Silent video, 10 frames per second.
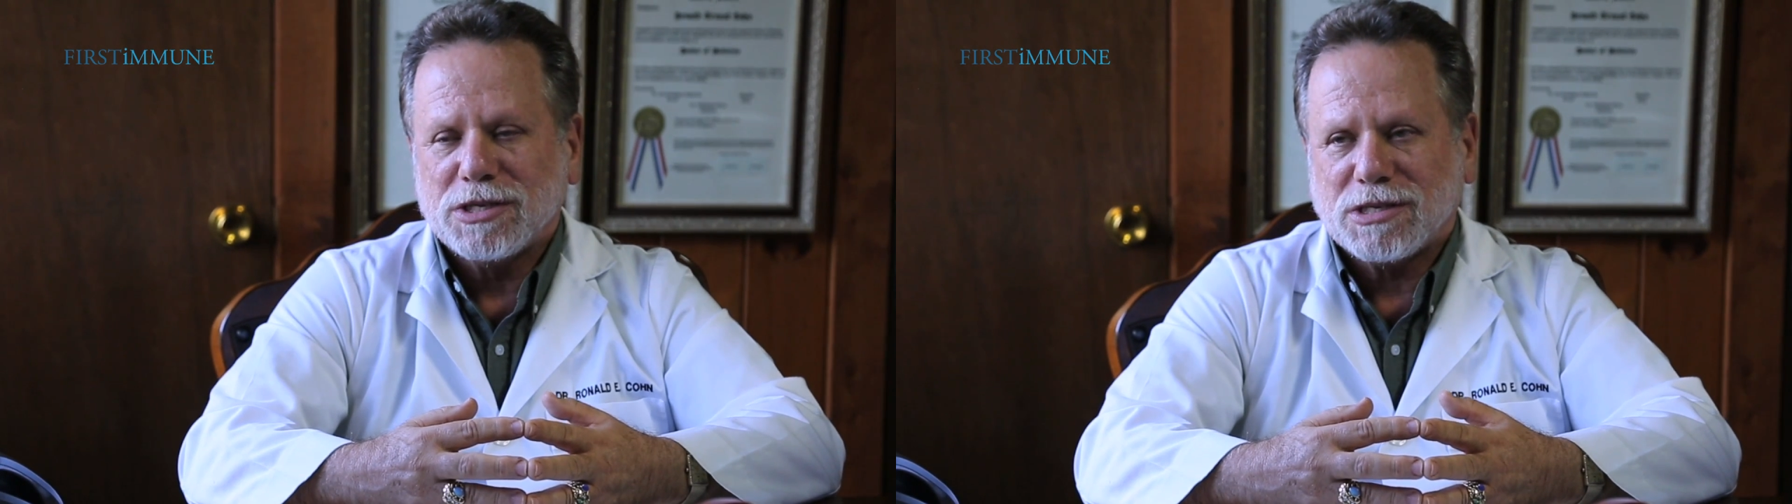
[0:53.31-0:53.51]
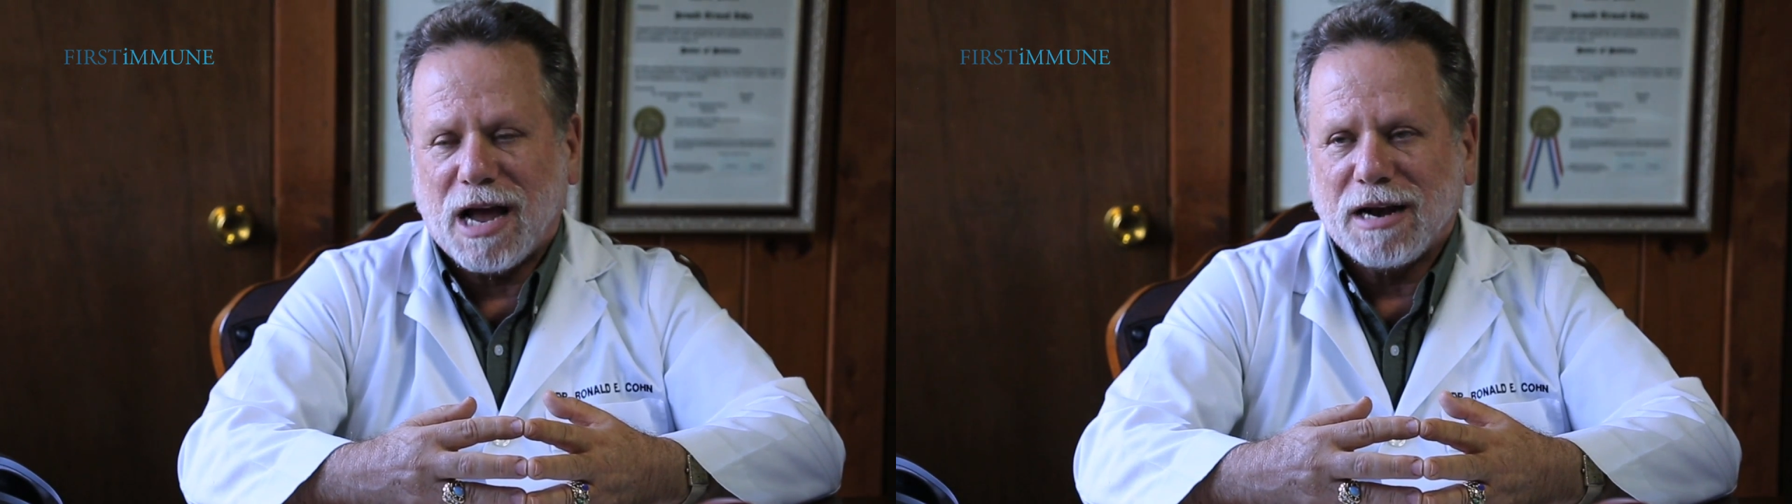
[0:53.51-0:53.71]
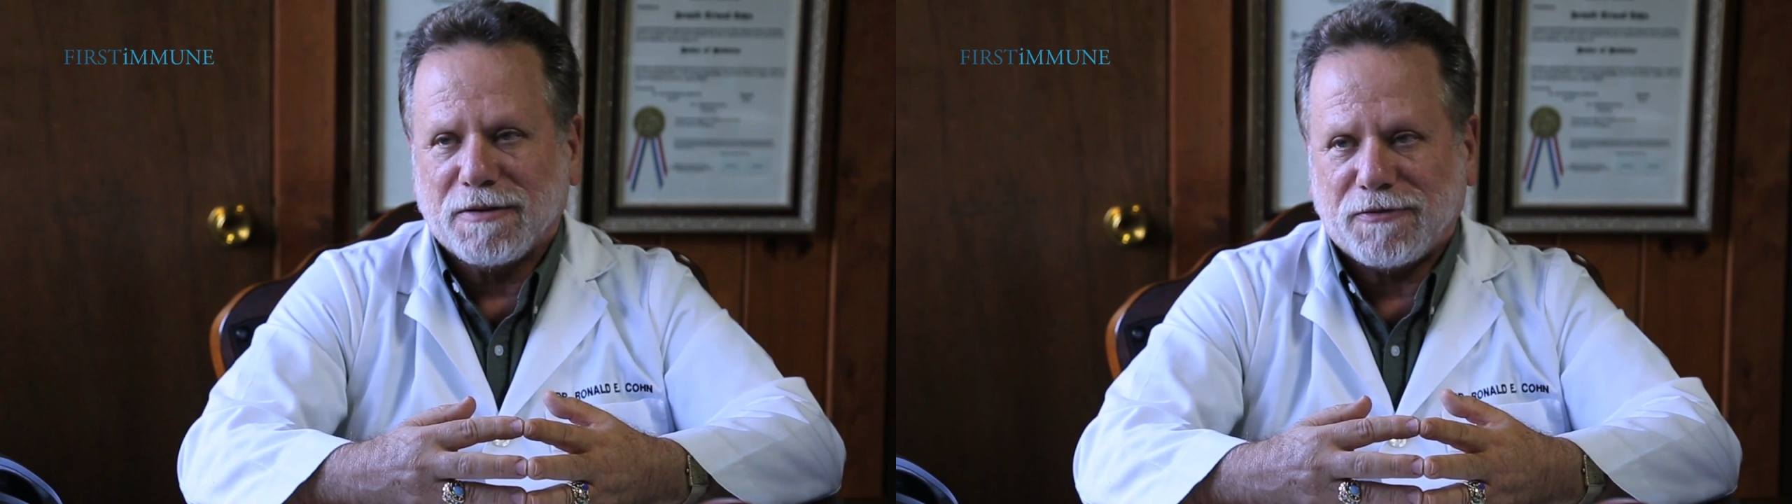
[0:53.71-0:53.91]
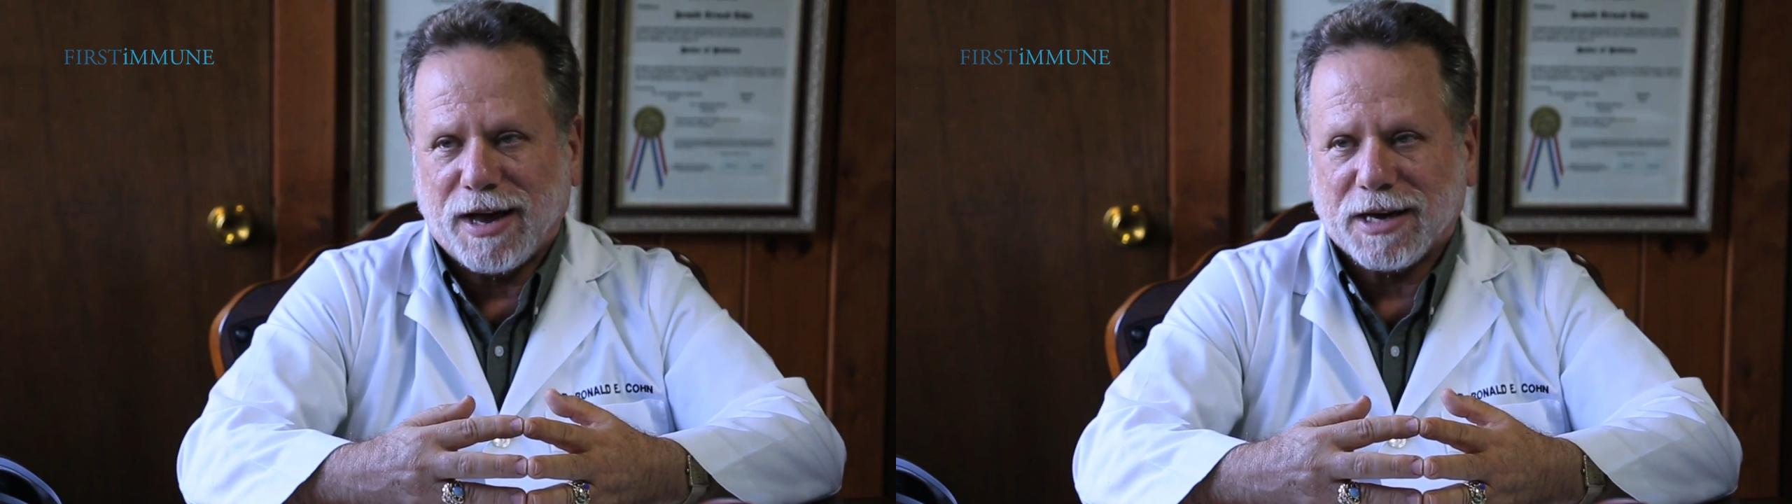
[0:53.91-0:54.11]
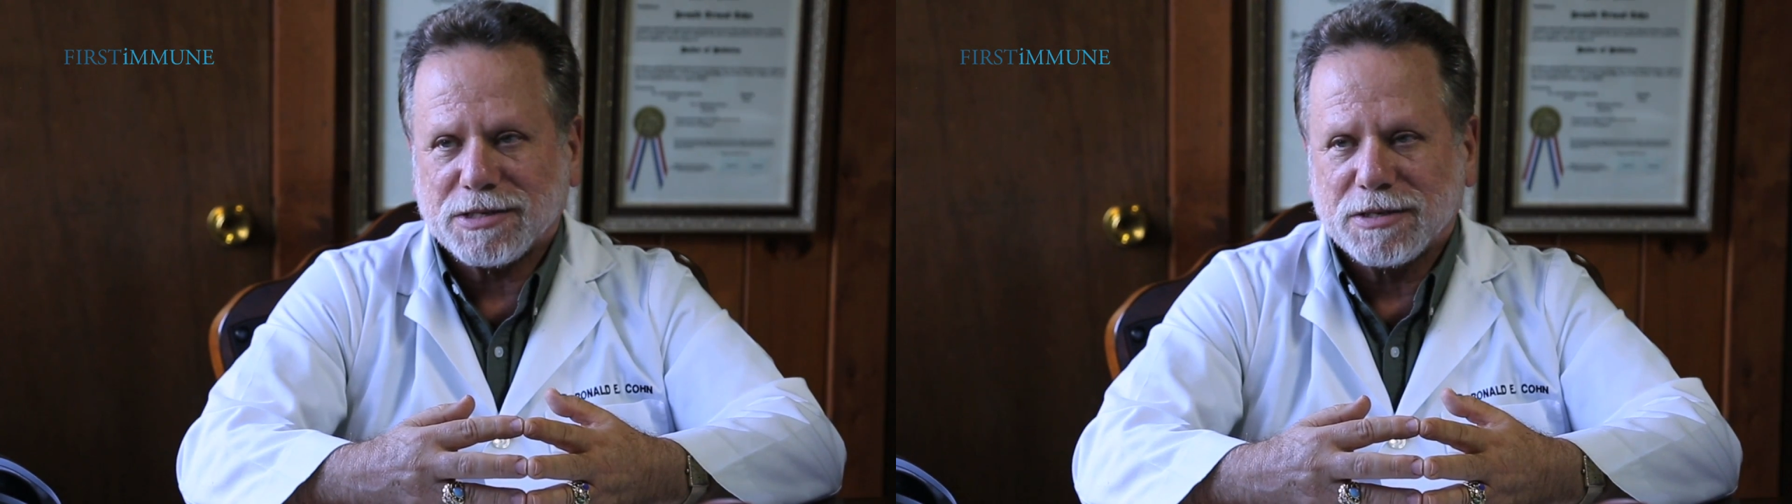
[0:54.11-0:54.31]
side
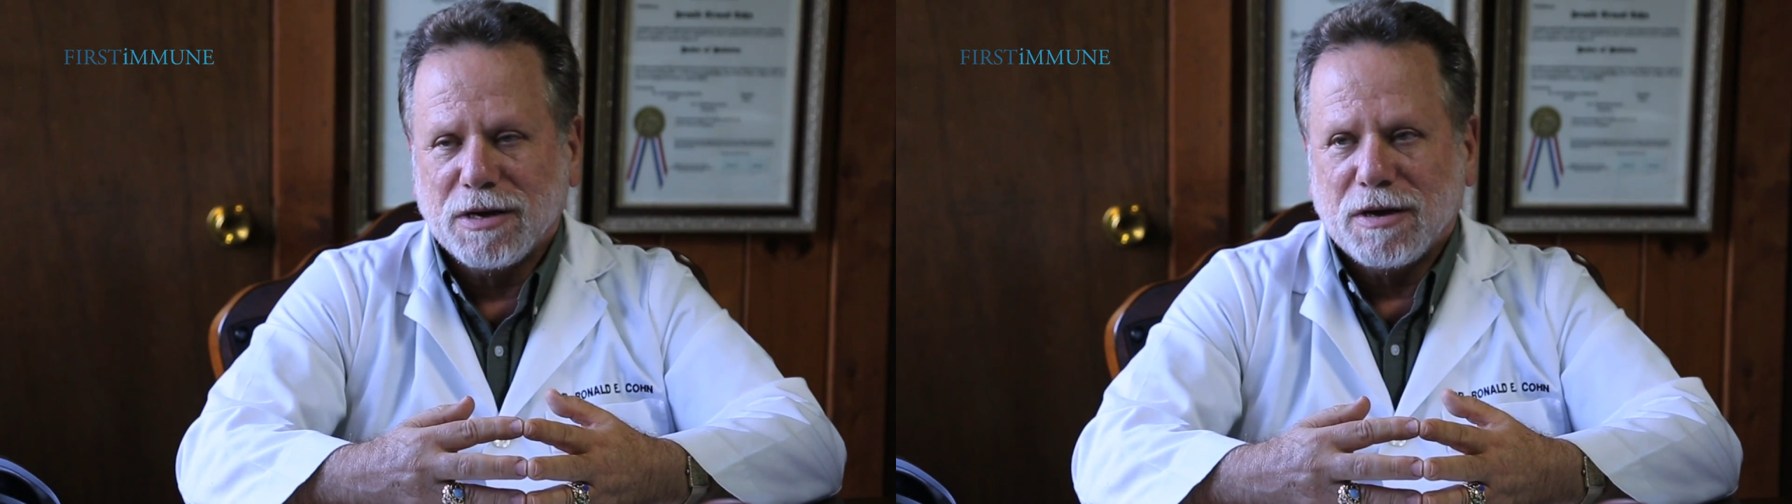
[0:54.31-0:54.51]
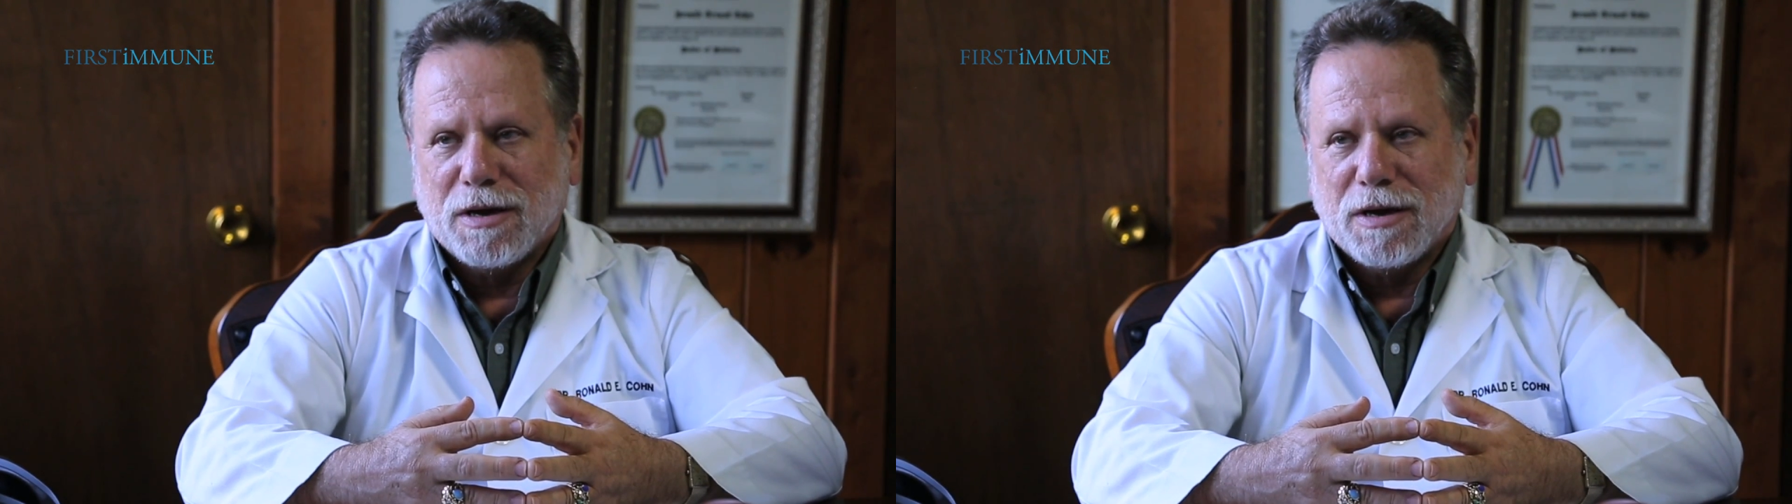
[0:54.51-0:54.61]
effects